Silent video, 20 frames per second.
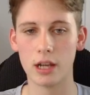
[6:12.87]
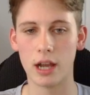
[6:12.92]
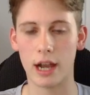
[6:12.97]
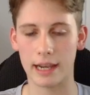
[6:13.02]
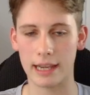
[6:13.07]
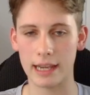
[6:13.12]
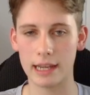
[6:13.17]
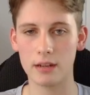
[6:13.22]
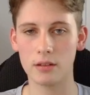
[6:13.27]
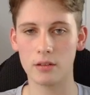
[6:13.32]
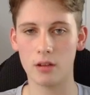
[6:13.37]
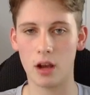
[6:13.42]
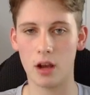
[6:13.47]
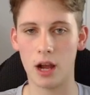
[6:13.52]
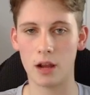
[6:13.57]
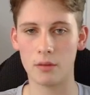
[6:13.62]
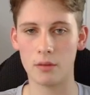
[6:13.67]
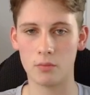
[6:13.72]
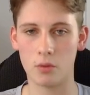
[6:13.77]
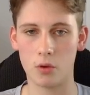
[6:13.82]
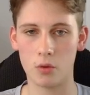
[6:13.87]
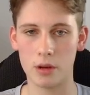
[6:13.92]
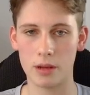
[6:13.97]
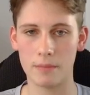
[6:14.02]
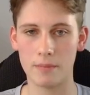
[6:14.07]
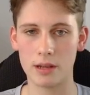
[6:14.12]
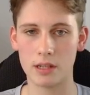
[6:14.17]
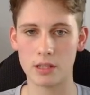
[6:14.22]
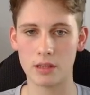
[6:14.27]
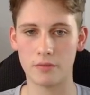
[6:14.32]
Again, I already
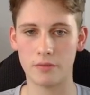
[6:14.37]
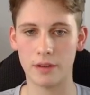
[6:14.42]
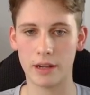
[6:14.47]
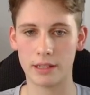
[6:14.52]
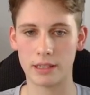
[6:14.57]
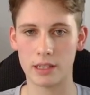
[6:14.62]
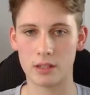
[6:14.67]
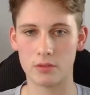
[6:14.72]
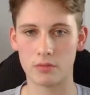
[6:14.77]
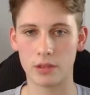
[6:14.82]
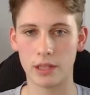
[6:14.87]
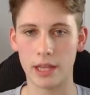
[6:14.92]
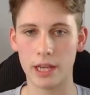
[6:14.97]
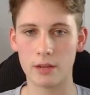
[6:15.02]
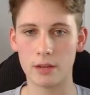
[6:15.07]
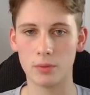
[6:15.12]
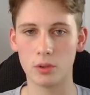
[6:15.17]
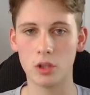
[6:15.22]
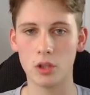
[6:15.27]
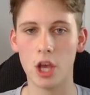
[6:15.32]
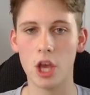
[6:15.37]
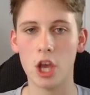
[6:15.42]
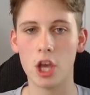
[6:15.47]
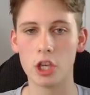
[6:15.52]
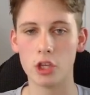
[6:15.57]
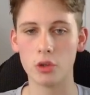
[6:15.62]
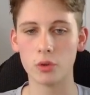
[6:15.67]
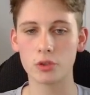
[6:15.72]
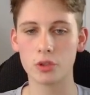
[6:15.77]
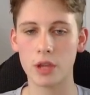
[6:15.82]
mentioned the fact that it's relatable.
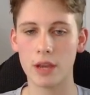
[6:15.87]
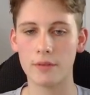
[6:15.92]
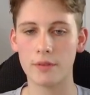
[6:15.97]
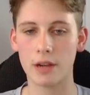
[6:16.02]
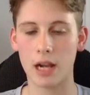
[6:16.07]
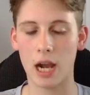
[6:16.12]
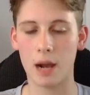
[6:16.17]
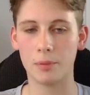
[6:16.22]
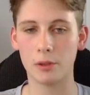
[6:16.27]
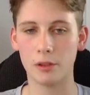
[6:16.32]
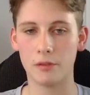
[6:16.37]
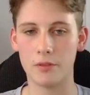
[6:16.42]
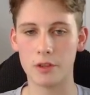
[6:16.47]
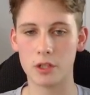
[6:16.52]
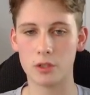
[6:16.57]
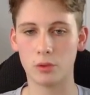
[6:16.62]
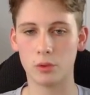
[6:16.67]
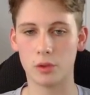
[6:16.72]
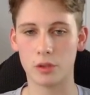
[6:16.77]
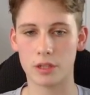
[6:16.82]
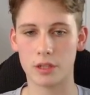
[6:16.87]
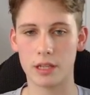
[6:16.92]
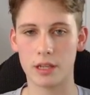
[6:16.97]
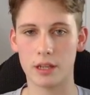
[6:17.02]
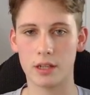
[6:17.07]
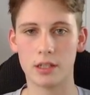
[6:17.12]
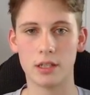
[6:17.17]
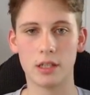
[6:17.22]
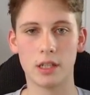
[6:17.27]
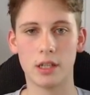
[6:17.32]
You also have a couple of visual hooks
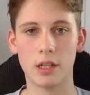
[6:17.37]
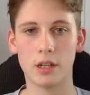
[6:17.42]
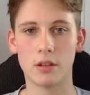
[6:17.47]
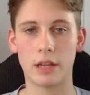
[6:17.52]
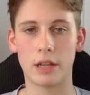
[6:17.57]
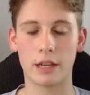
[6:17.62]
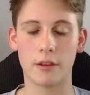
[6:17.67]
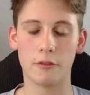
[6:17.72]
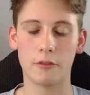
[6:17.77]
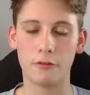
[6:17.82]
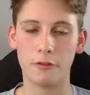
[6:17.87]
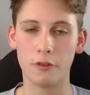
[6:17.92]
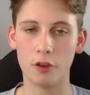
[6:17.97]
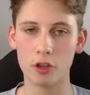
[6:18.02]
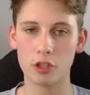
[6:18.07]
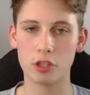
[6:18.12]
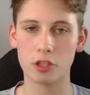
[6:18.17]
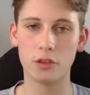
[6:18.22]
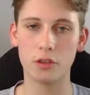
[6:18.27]
here. Like, first,